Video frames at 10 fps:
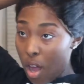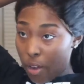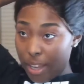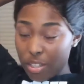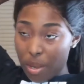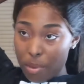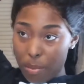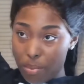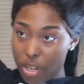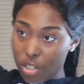Okay, so I'm
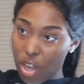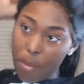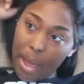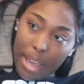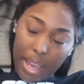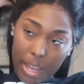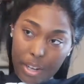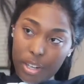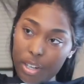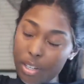gonna brush all my
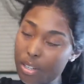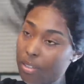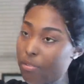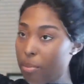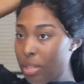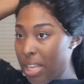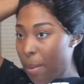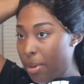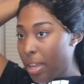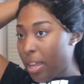hair from the
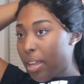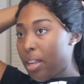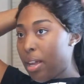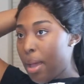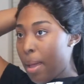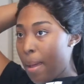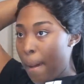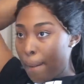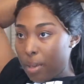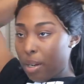top of the head.
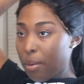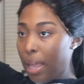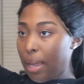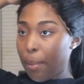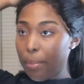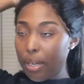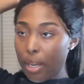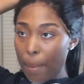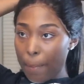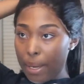I'm gonna like put
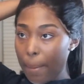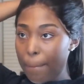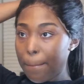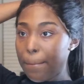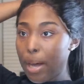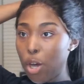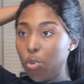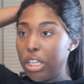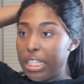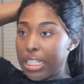it up in a
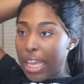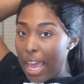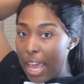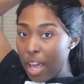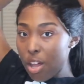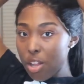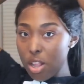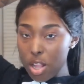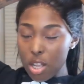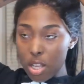
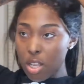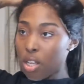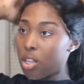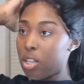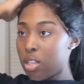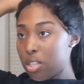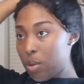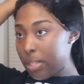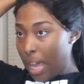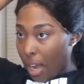ponytail
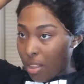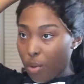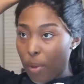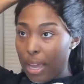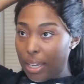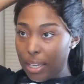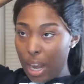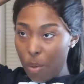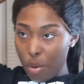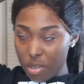so it's out of the way
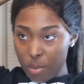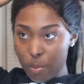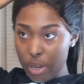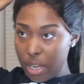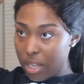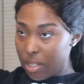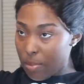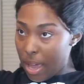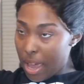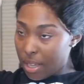and I won't spray
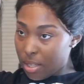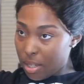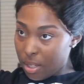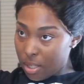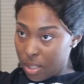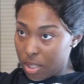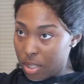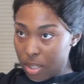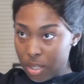it by accident.